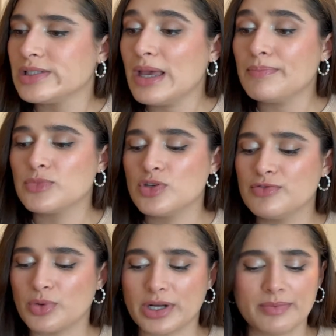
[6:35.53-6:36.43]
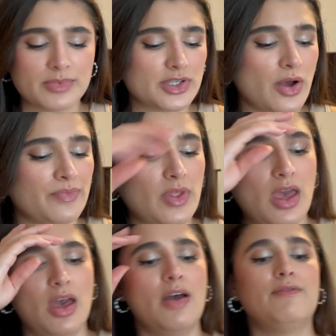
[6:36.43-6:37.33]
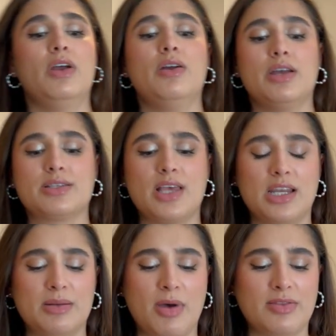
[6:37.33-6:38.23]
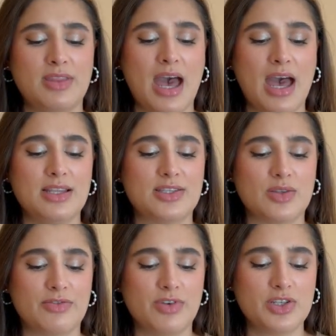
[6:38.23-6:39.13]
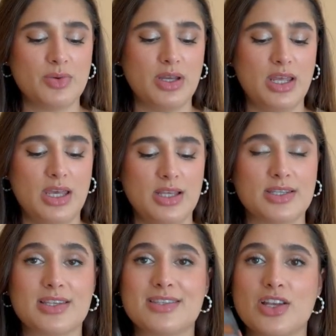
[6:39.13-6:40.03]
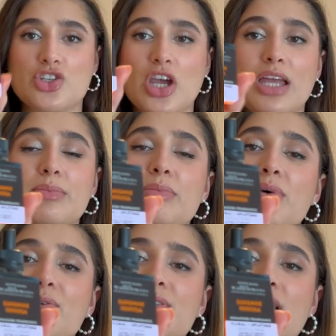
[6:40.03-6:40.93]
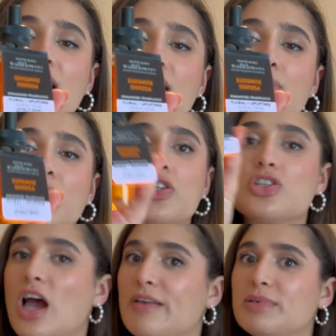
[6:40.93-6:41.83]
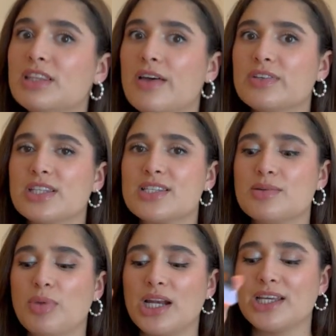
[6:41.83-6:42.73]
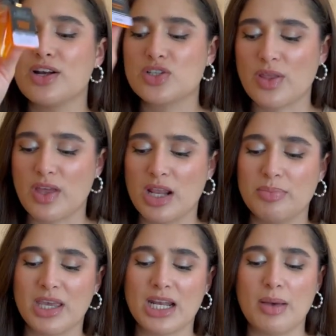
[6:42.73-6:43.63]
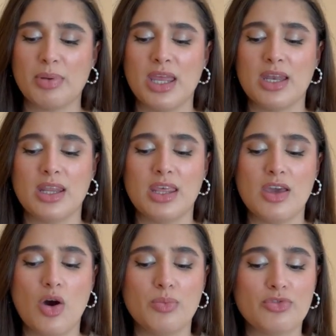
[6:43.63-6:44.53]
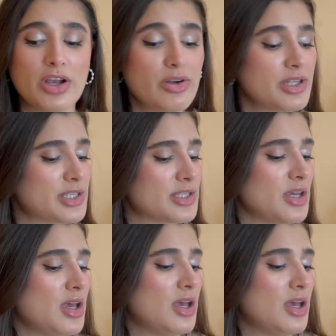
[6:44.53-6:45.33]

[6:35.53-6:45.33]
Yep, 240. So very excited about that. So the first one is Sunshine Mimosa, which I've been loving this in body care, so I thought I'd pick it up in the home fragrance.